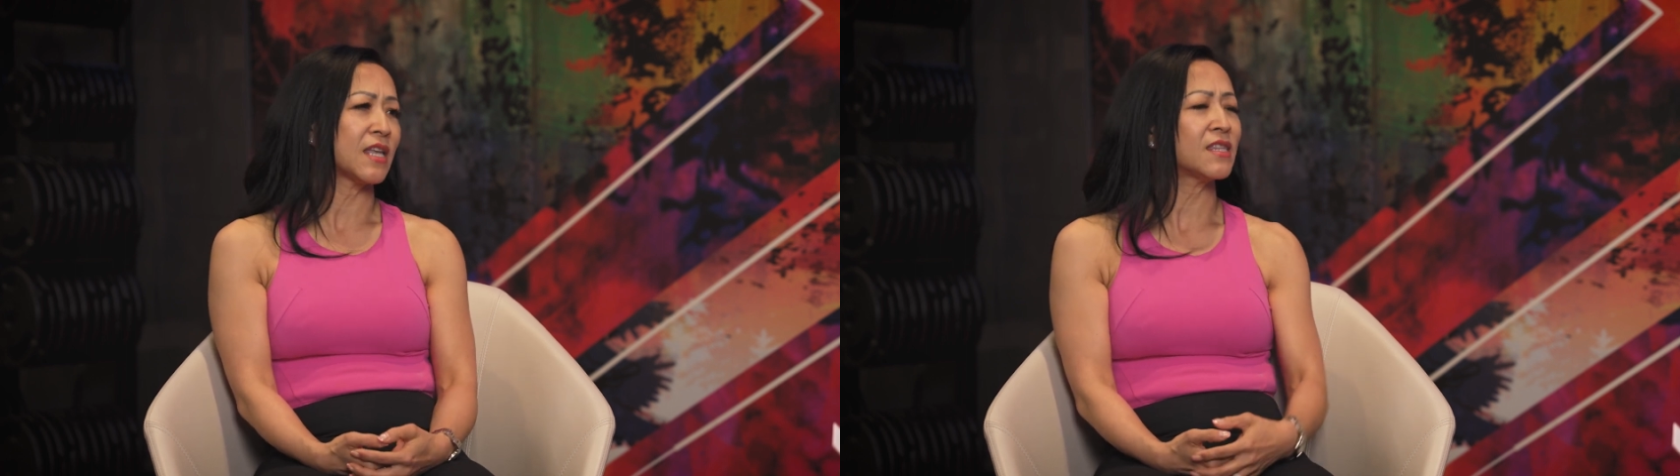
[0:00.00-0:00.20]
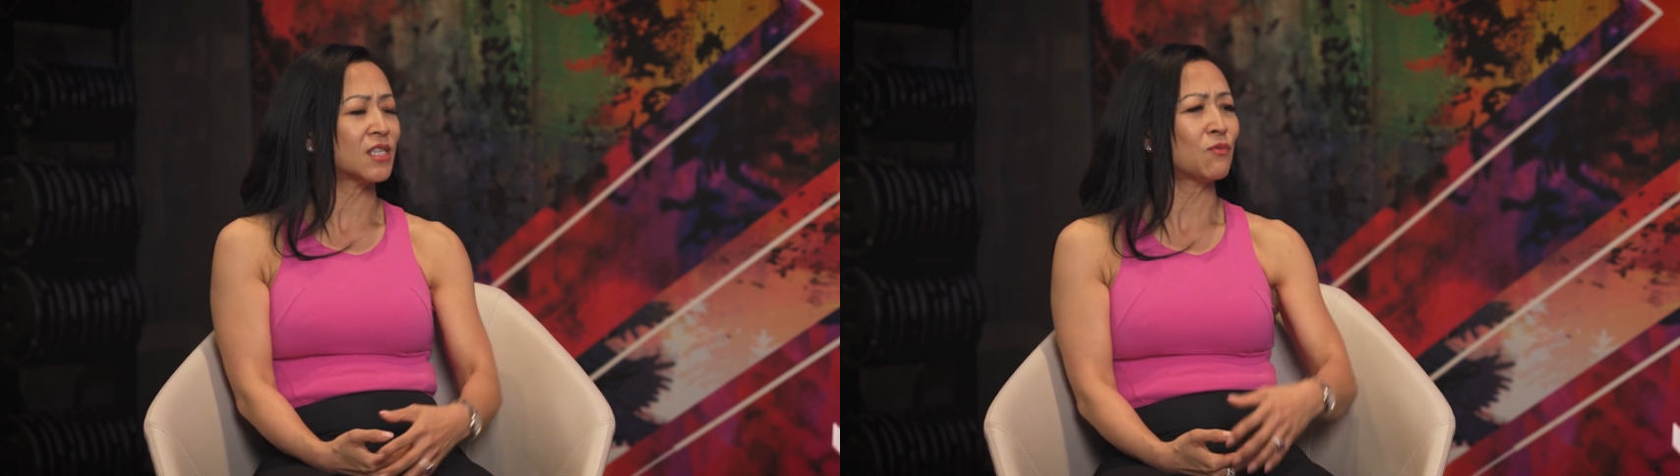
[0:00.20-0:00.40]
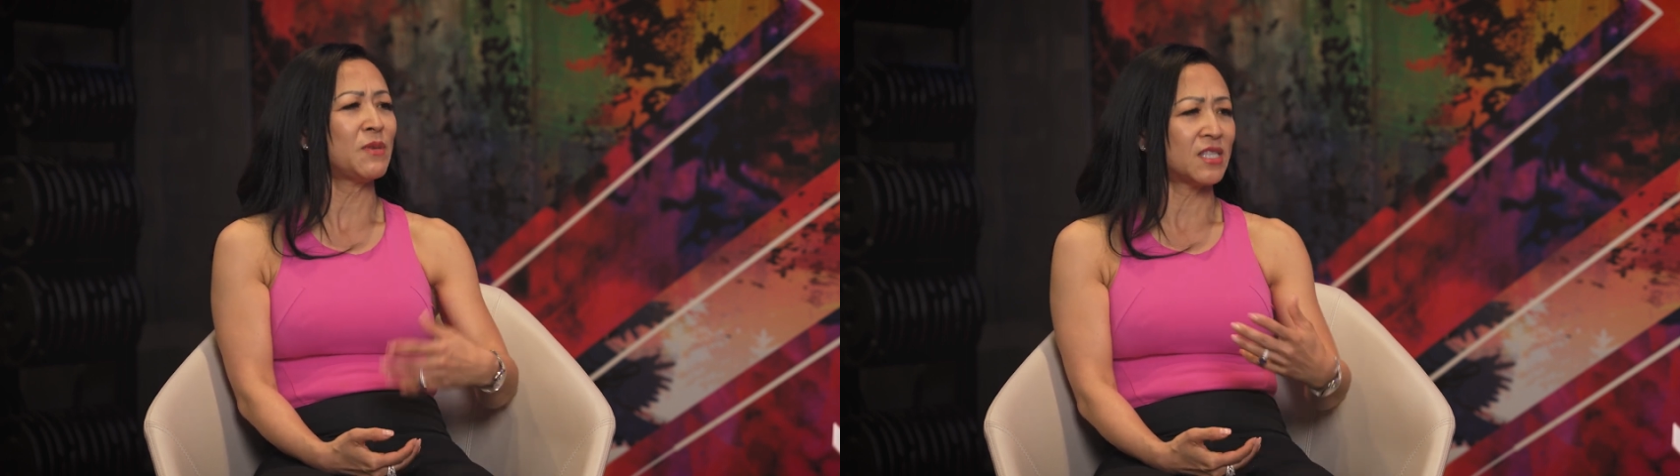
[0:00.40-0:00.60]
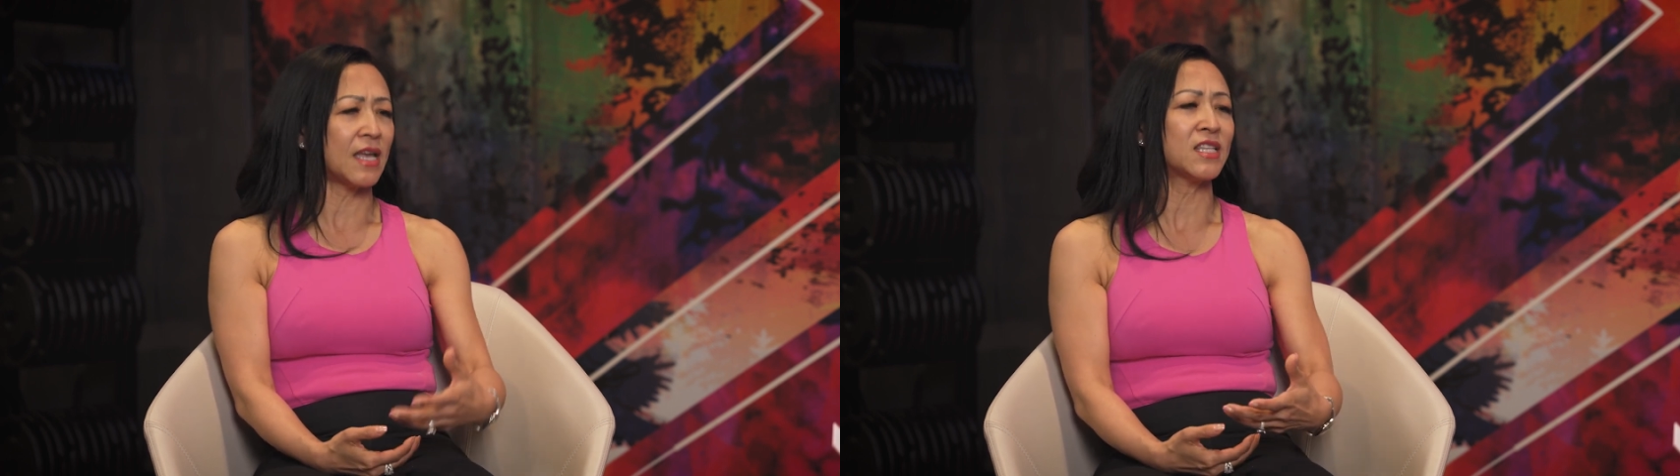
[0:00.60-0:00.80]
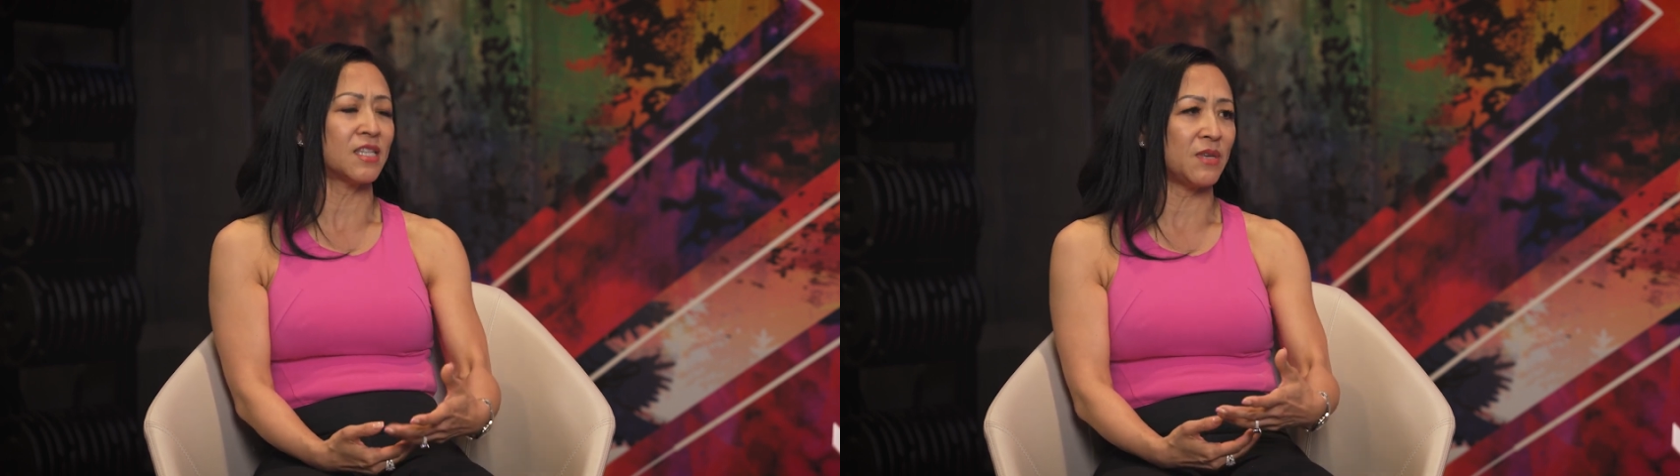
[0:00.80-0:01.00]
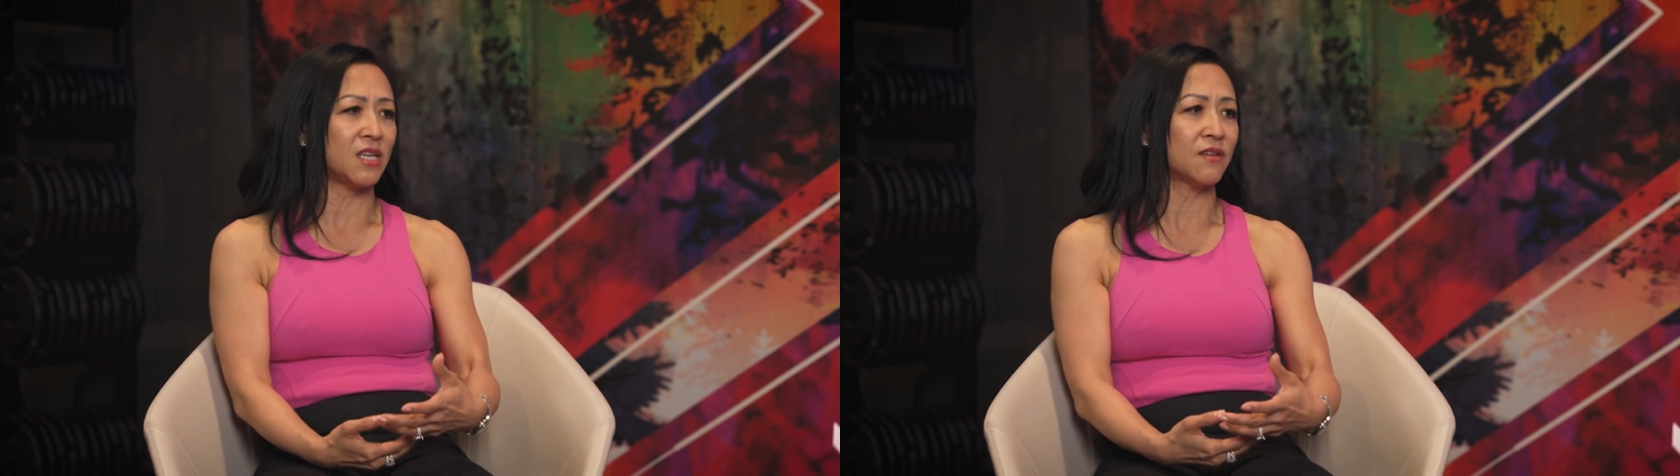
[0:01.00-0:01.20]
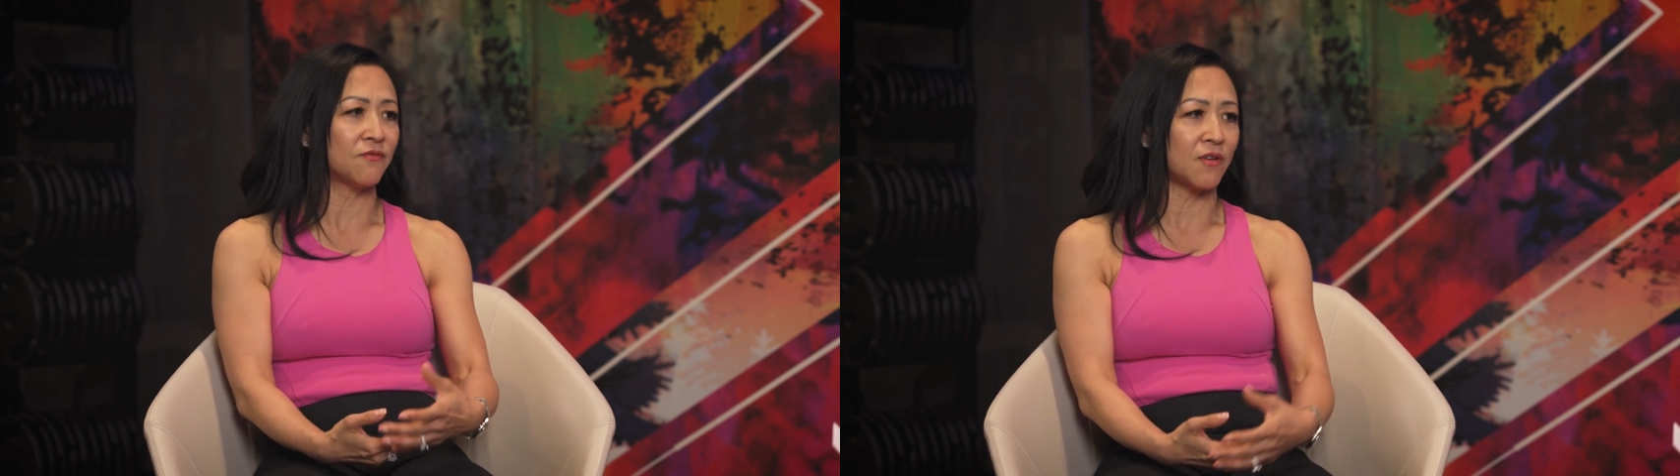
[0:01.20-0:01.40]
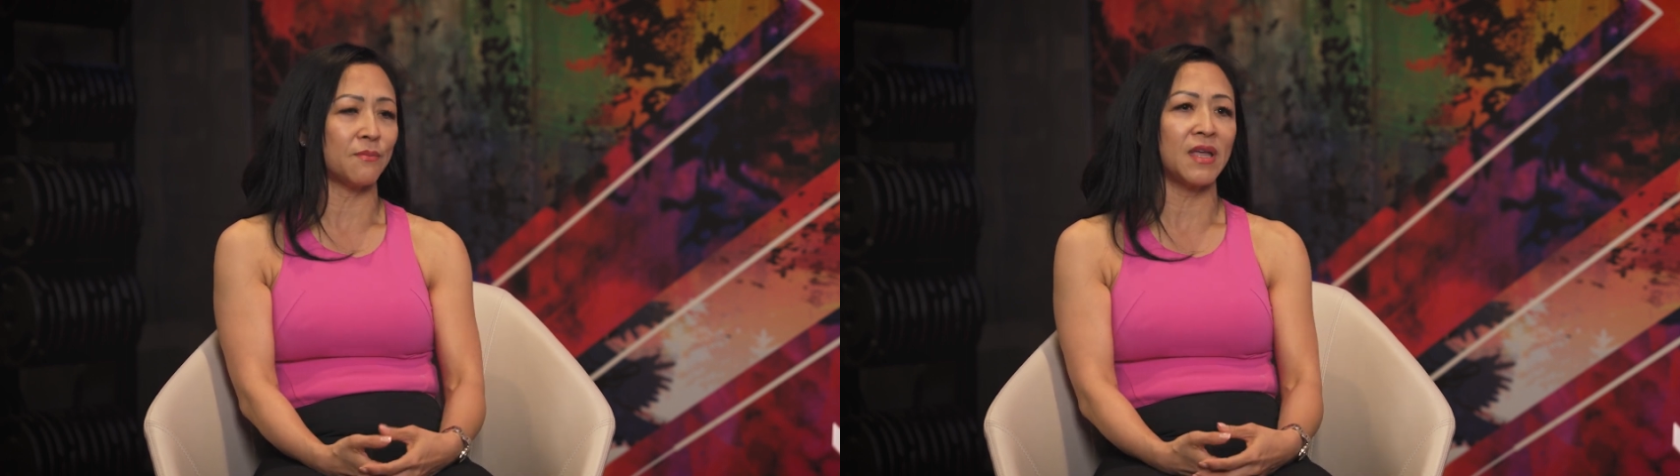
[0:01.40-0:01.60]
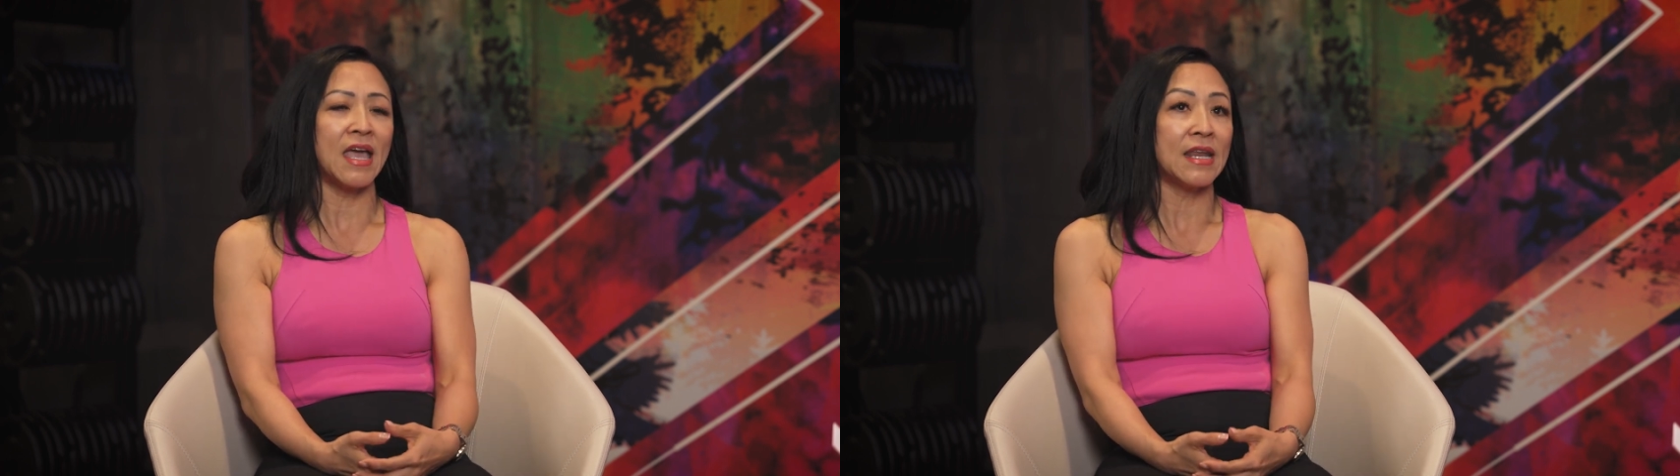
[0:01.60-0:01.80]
And this would be said to me from an